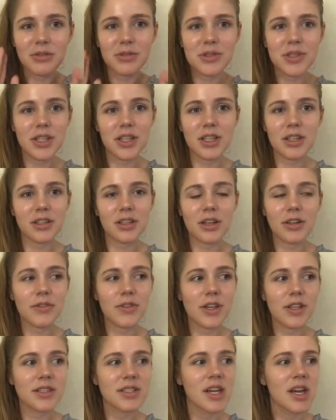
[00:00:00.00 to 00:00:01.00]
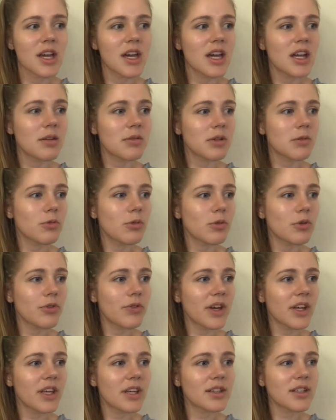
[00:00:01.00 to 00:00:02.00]
thinking a lot of things. I'm like, well,
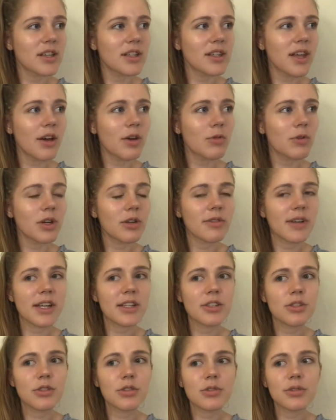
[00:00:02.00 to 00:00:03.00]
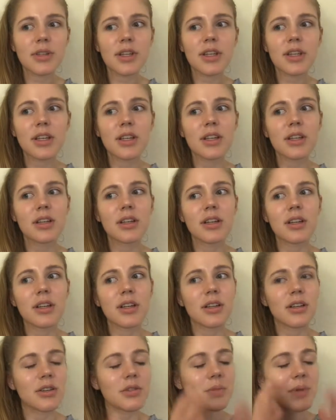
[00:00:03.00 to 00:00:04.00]
if I get kicked out, what if I do? Like,
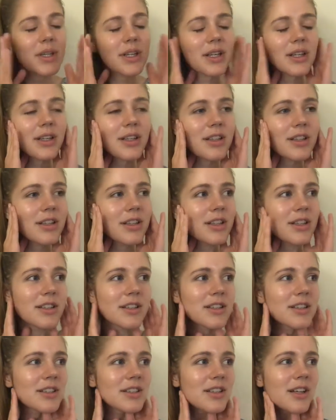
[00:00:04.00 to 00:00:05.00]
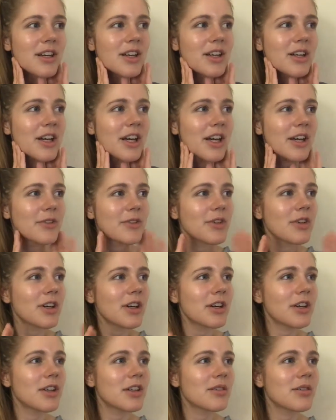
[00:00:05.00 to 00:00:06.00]
oh my god, like,
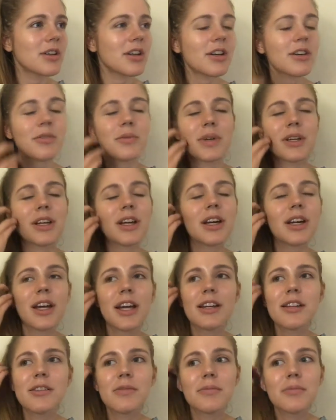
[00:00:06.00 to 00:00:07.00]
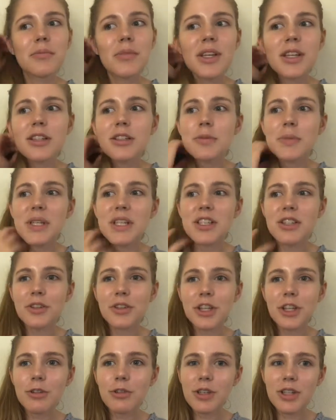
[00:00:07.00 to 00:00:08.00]
oh my god, I didn't mean to be
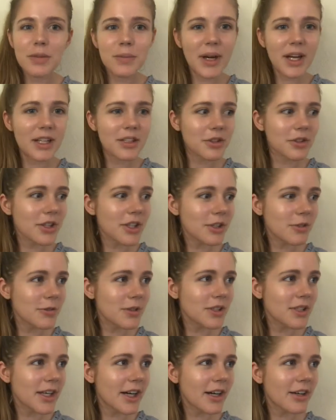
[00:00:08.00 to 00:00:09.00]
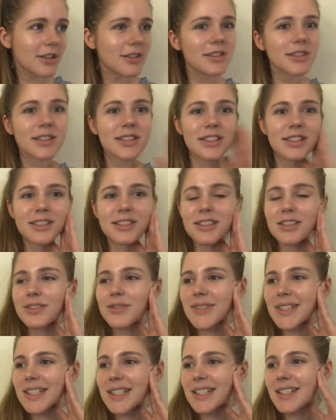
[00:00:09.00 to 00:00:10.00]
delinquent. Am I a delinquent now? Like, oh
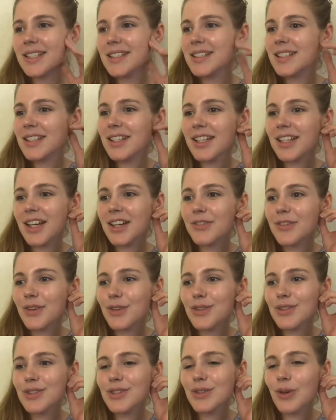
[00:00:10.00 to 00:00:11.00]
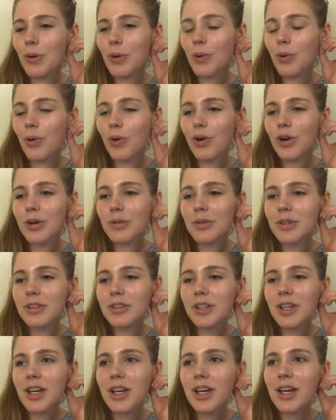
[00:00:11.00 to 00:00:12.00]
my god, like, I felt so
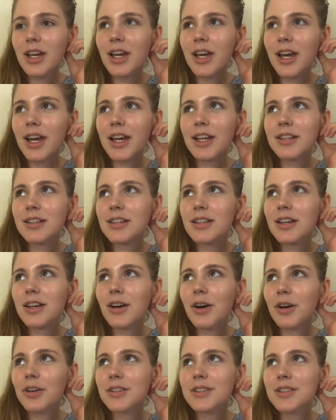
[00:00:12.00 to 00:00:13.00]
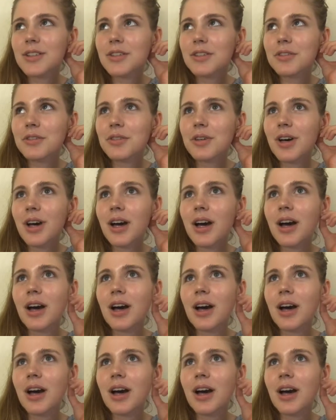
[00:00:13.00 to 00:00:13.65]
horrible. And also,